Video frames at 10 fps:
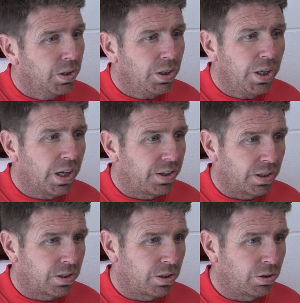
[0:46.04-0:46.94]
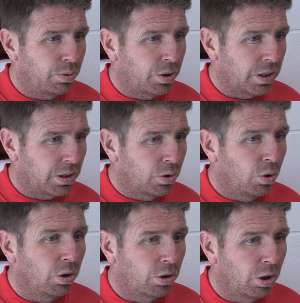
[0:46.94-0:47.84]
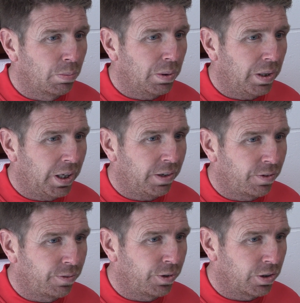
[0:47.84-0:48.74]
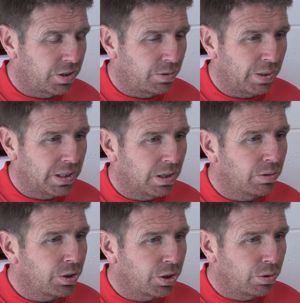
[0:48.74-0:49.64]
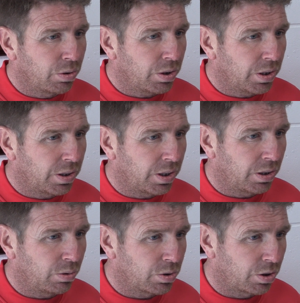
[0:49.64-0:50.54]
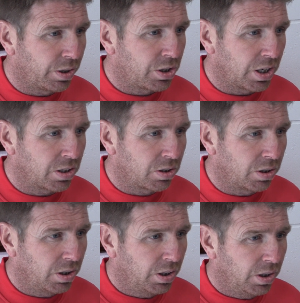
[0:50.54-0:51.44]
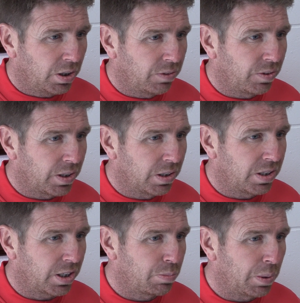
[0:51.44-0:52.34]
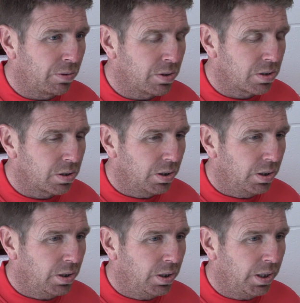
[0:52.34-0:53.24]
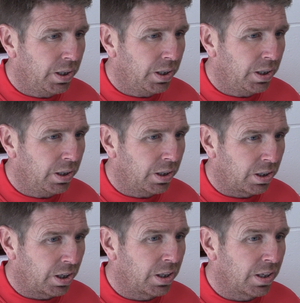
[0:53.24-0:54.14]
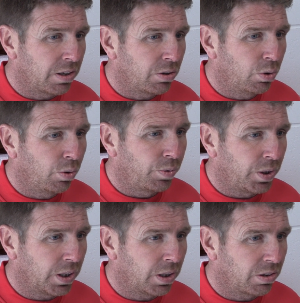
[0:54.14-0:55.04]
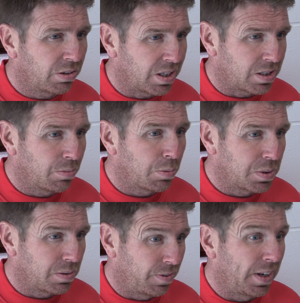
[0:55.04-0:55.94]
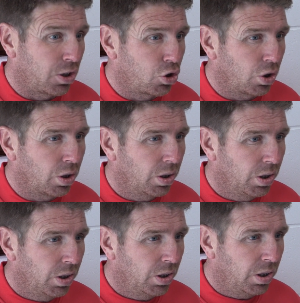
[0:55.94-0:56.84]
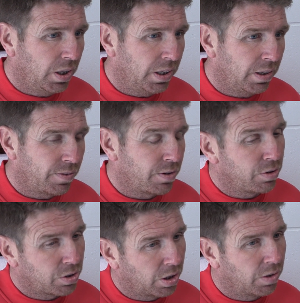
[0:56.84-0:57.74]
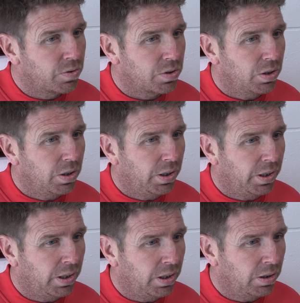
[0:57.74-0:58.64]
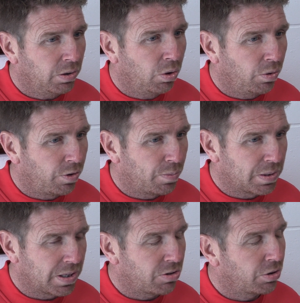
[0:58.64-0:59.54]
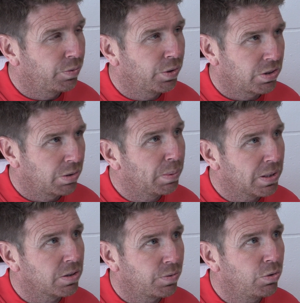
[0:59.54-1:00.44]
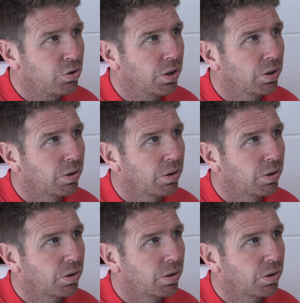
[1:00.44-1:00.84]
Yeah, I think it's we look at the whole club, from first team right down to youth, and I think it was a great chance to give the kids the experience and gain that. Hopefully, that sets them up for next year for the reserves, and hopefully potential first team players in the future.